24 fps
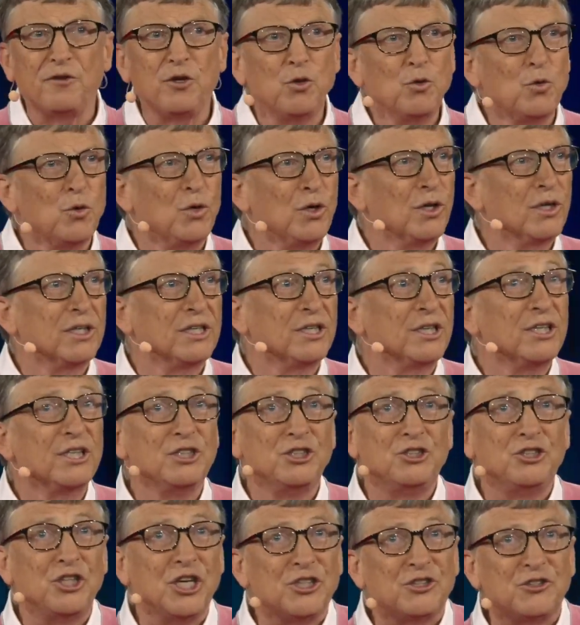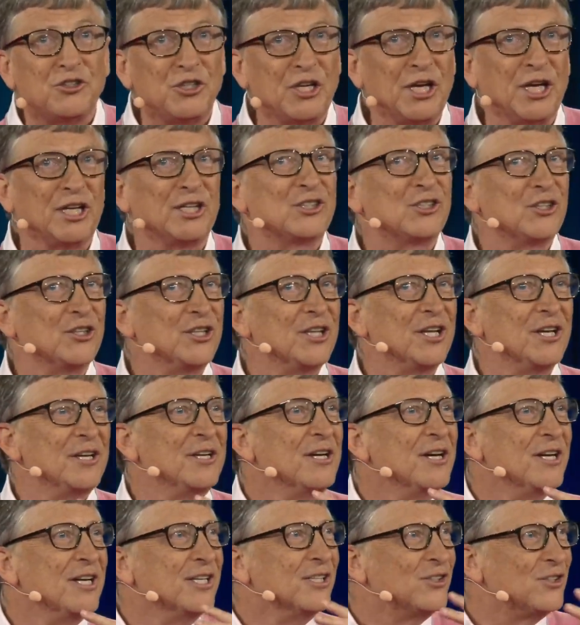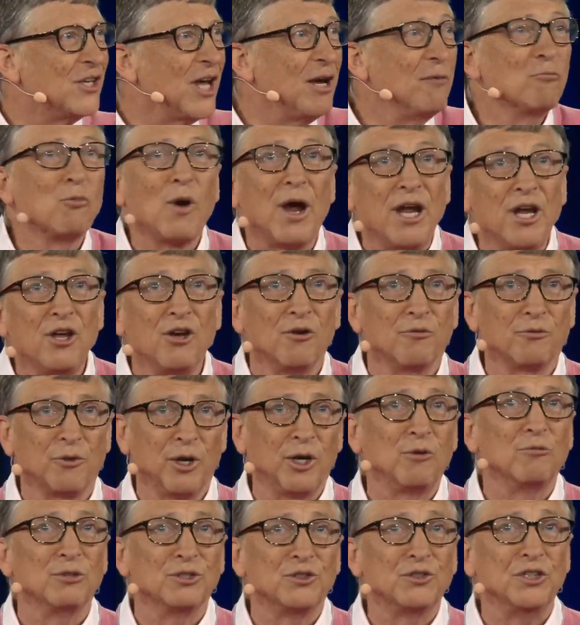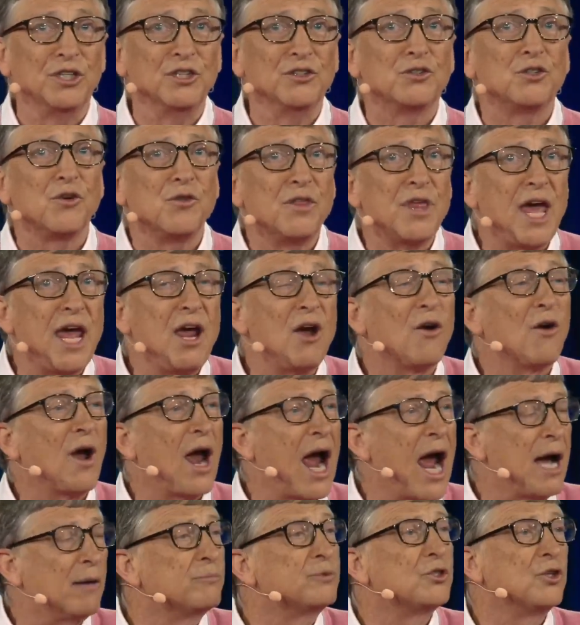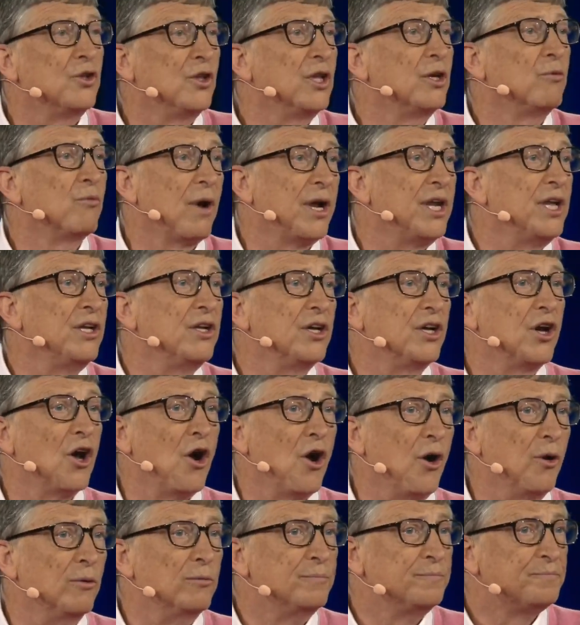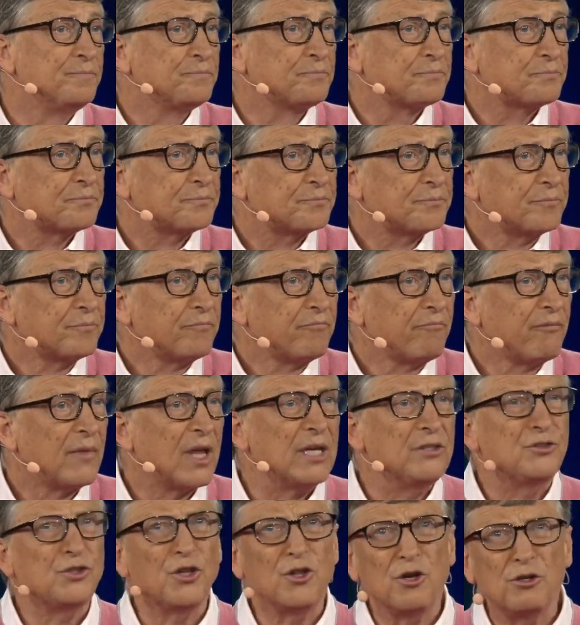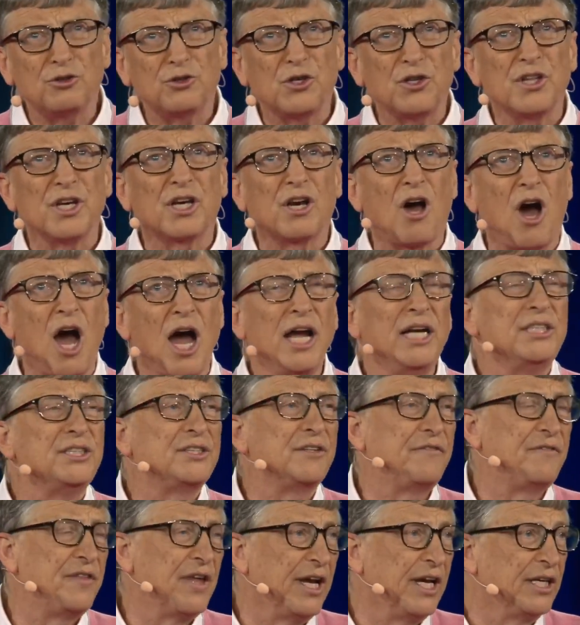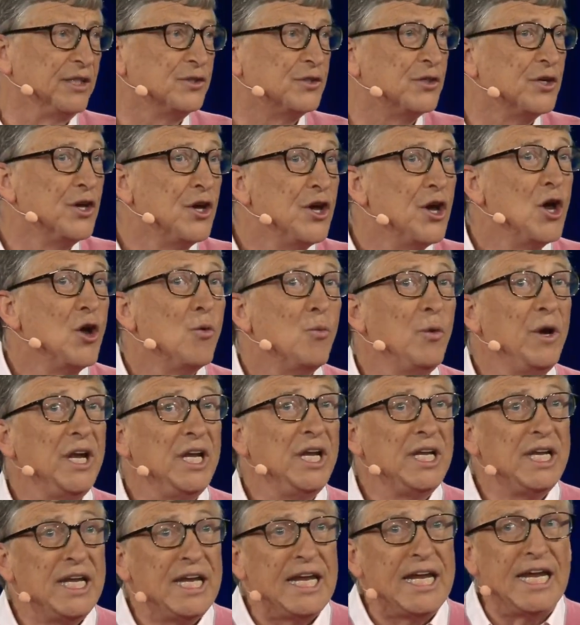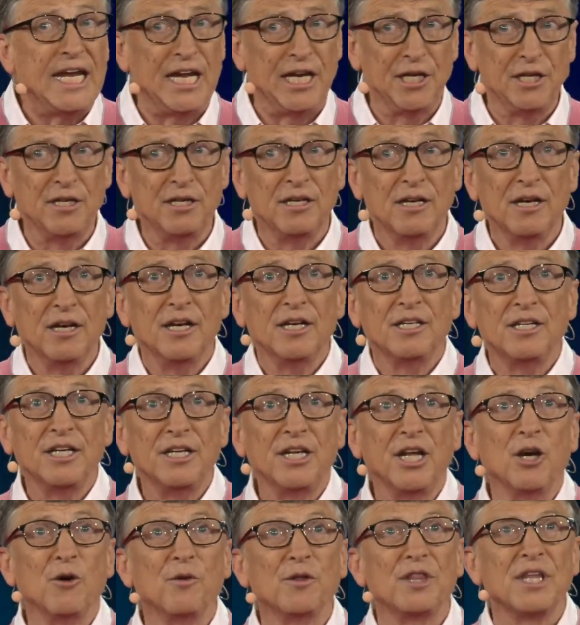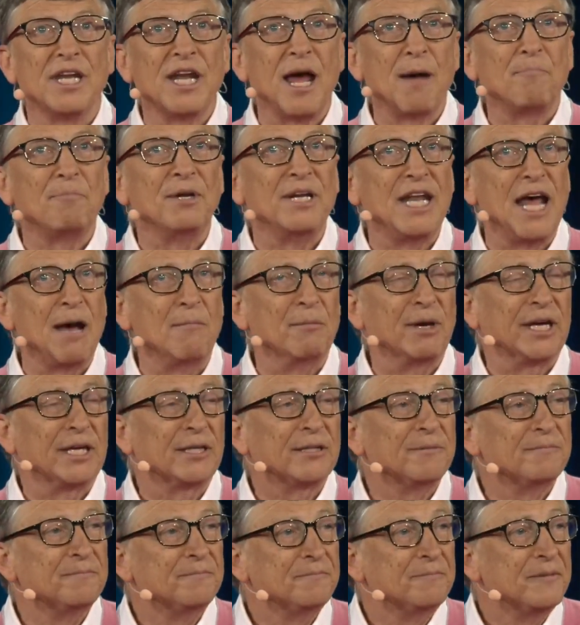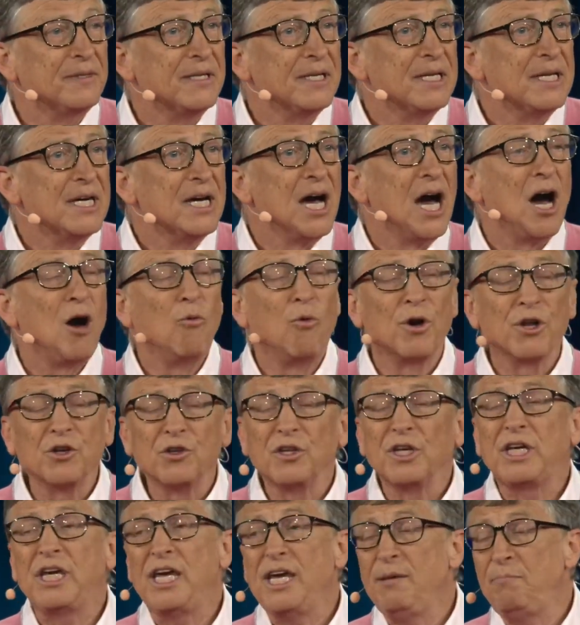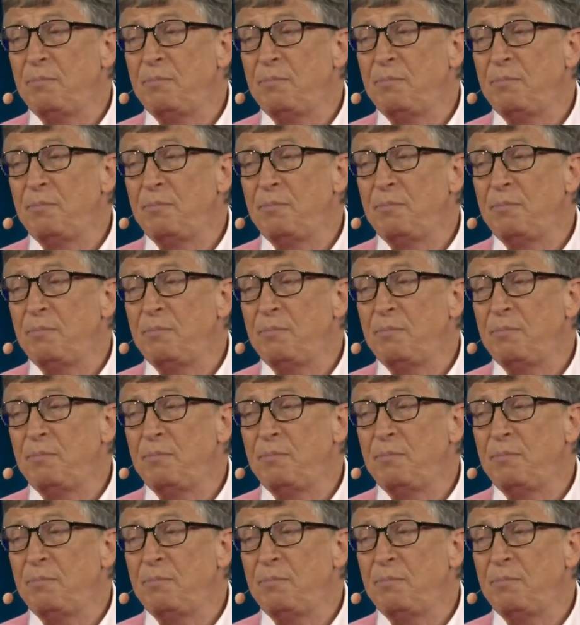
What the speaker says: fuel and logistics and the same radio frequencies? So they are absolutely ready to go. So those are the kinds of things we need to deal with an epidemic. What are the key